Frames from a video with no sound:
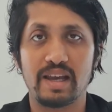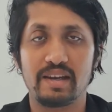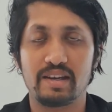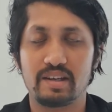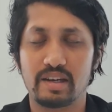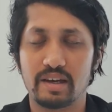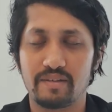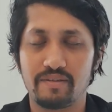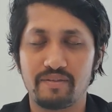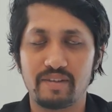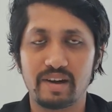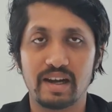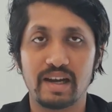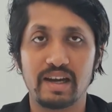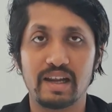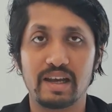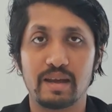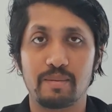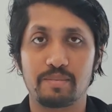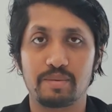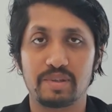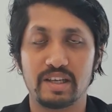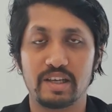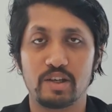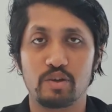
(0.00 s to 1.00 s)
definitely
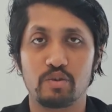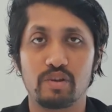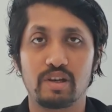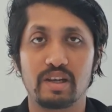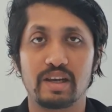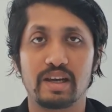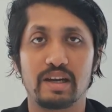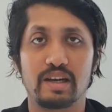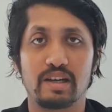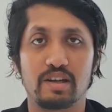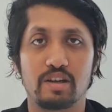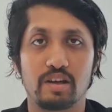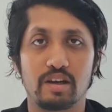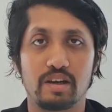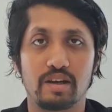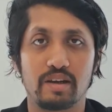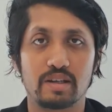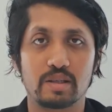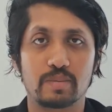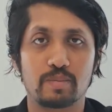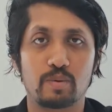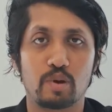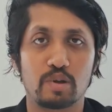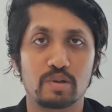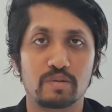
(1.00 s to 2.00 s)
I'm saying you will get a
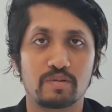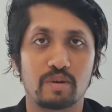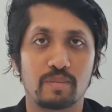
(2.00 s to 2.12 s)
response